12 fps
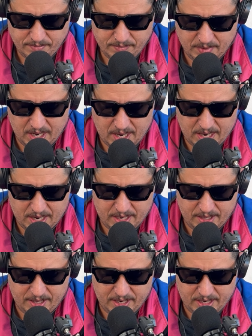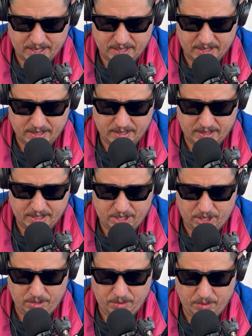the
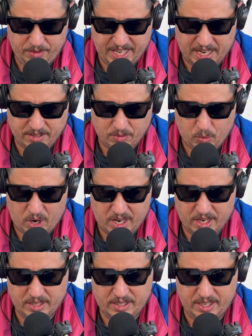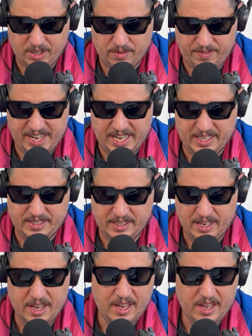2,000 watt single phase